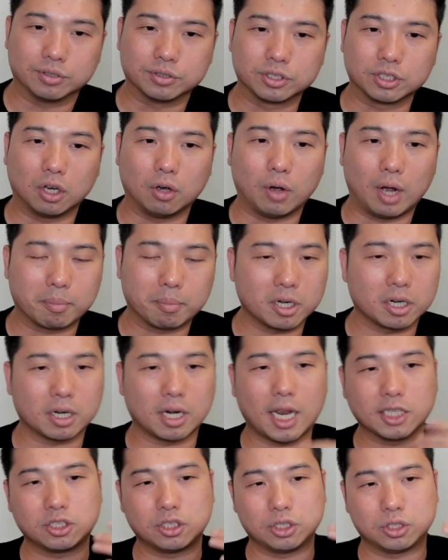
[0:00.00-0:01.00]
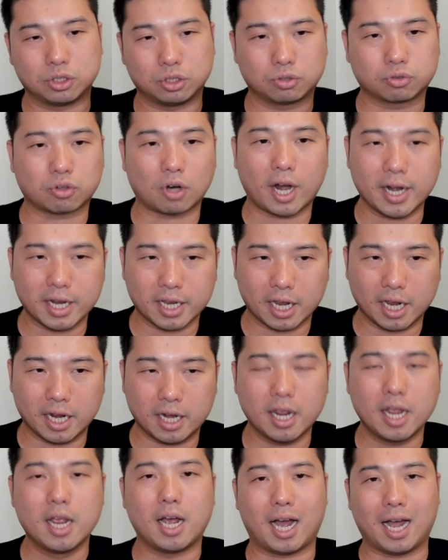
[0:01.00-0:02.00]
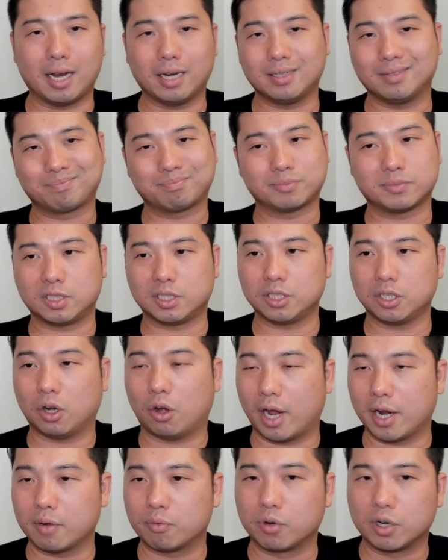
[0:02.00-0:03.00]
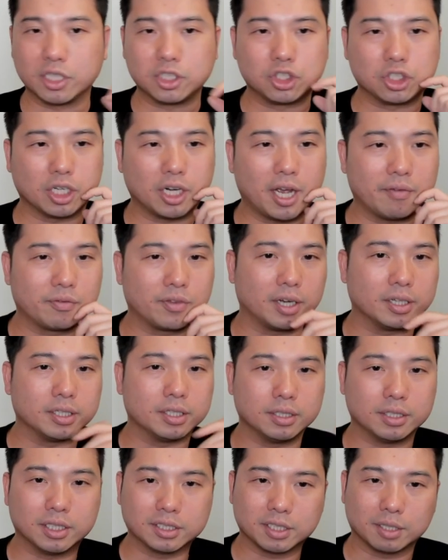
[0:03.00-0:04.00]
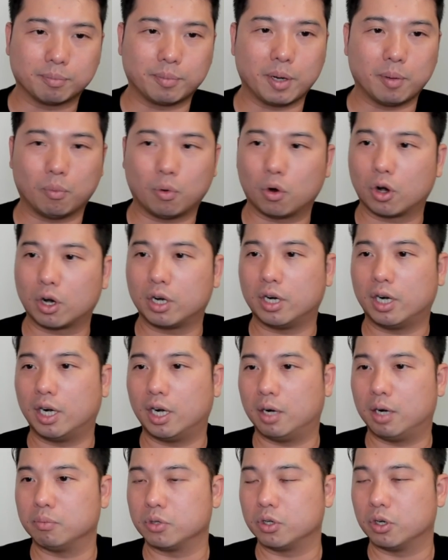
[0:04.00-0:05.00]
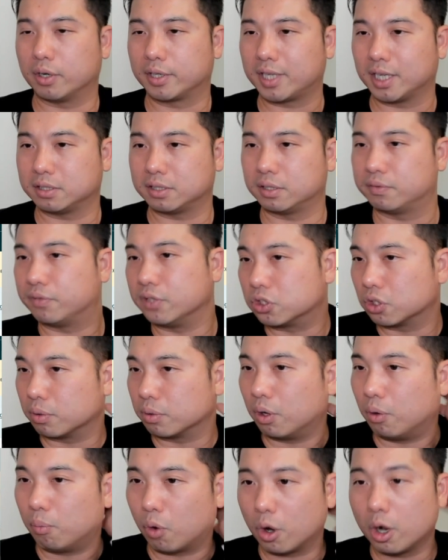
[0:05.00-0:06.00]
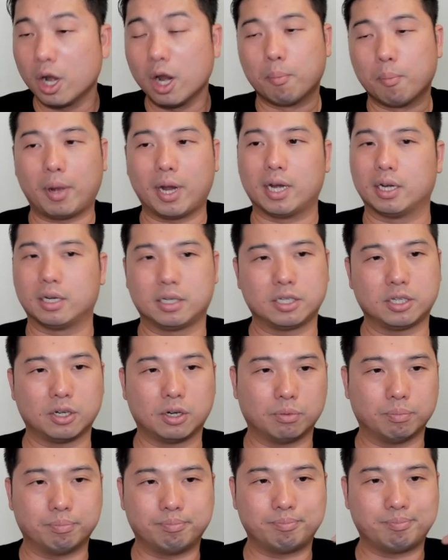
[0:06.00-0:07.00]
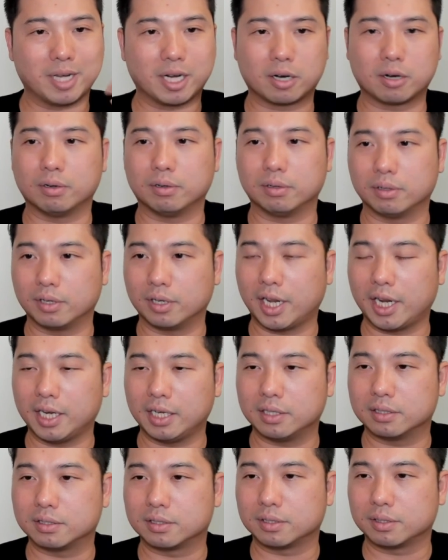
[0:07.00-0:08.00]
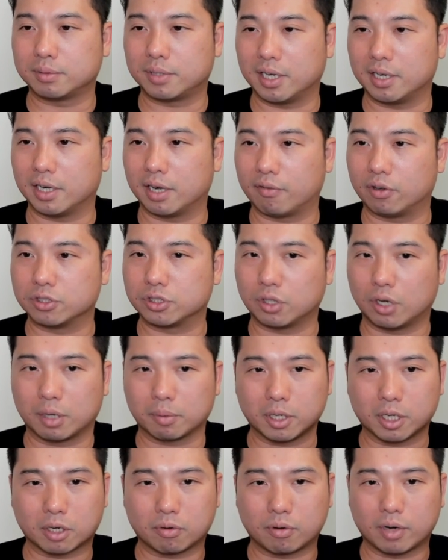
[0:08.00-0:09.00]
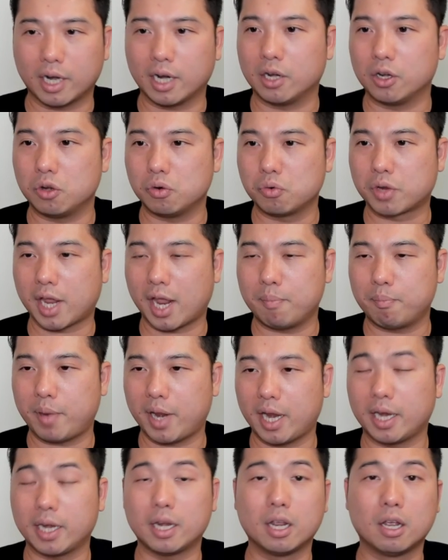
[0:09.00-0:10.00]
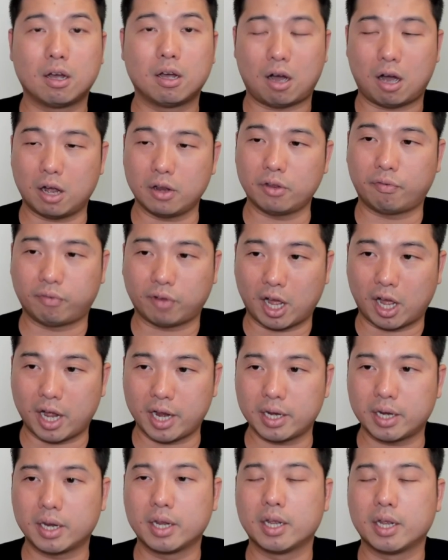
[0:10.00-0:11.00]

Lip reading: So I'm going to actually try it again. I really should have done this a bit more, test this feature a little more, but better late than never. So I'm going to create a new campaign on the fly.